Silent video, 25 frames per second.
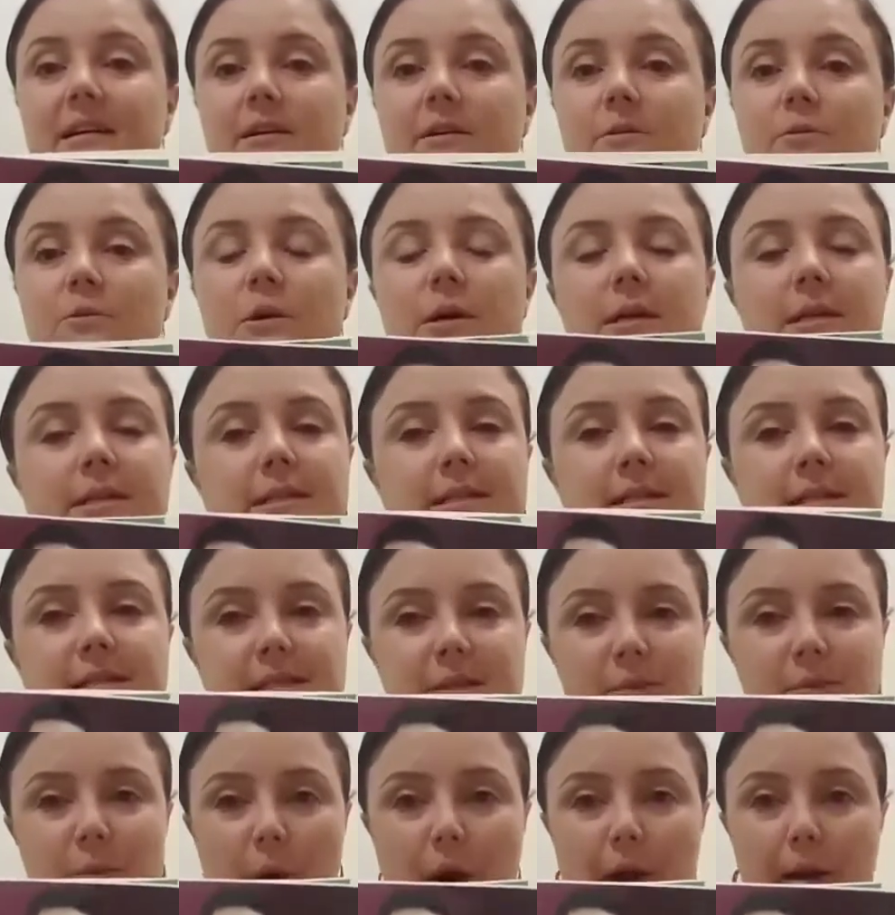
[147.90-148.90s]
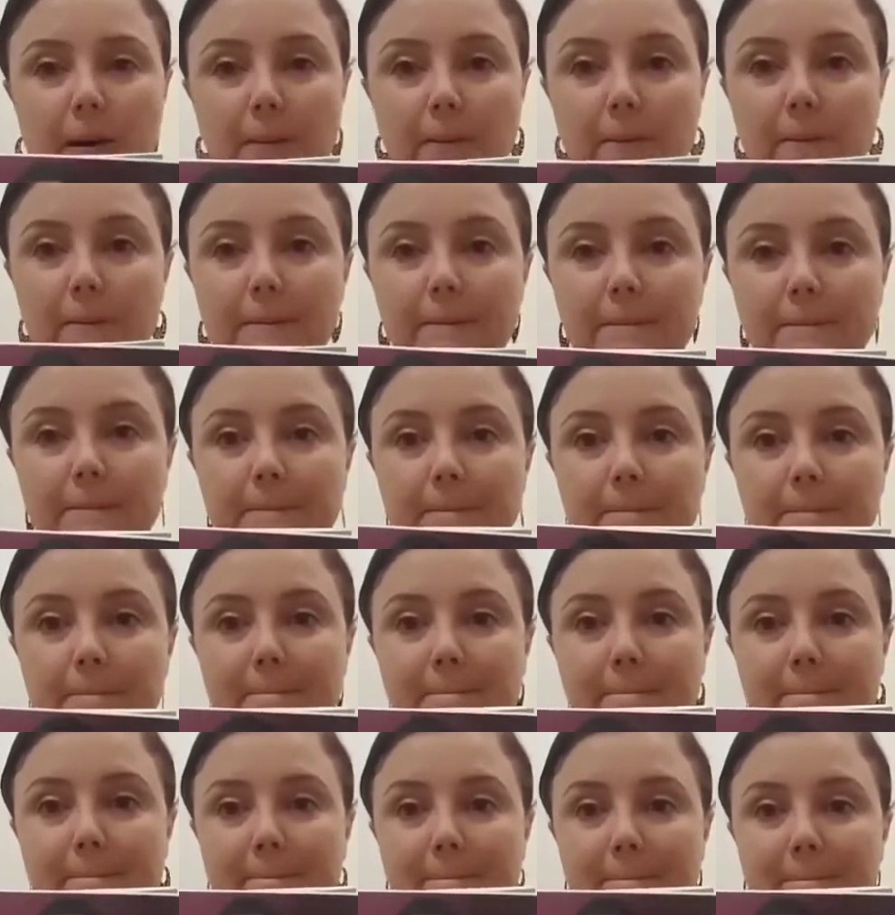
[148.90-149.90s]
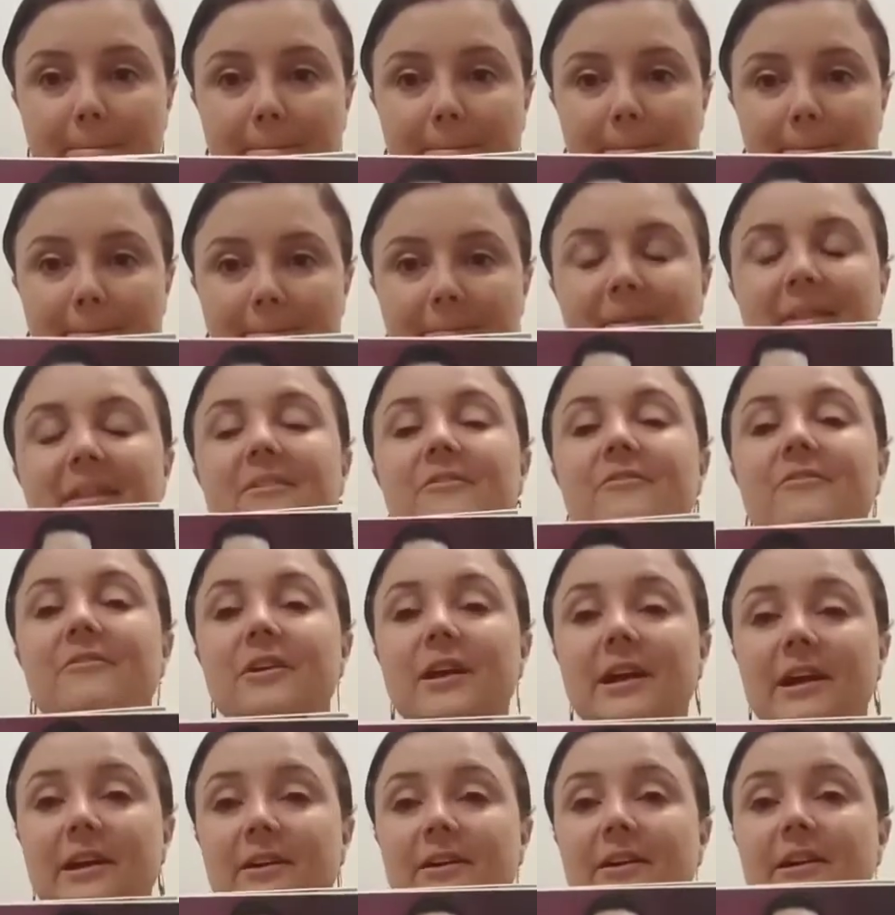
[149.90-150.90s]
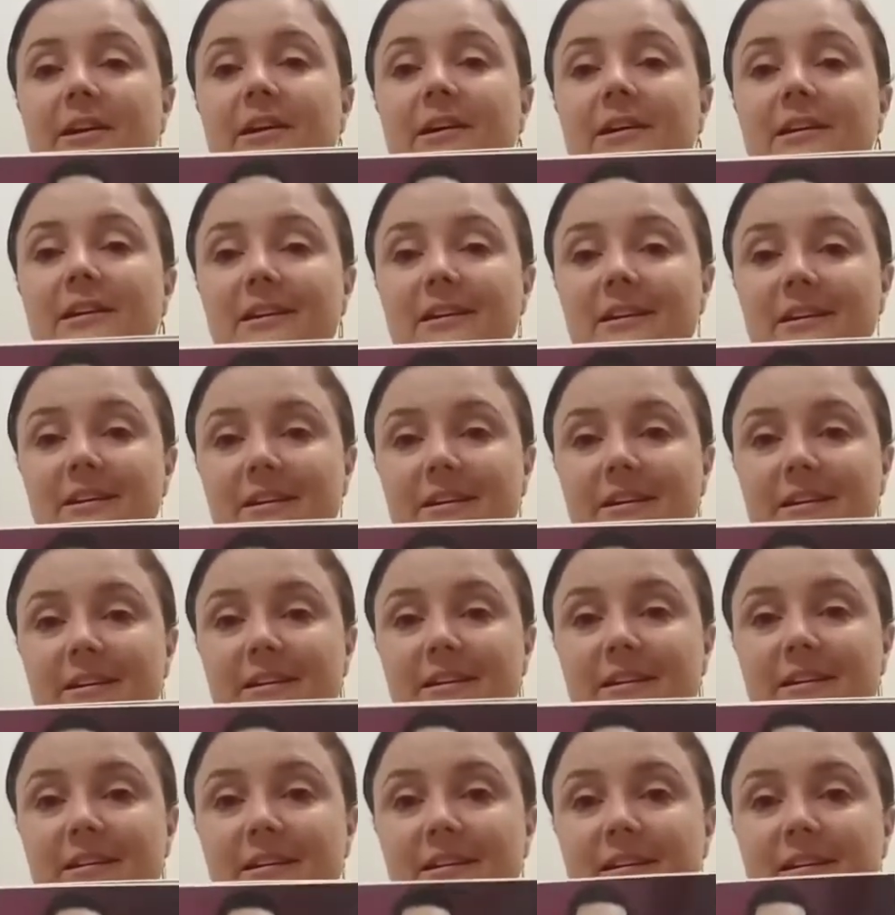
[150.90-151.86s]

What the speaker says: What is this one? Very good.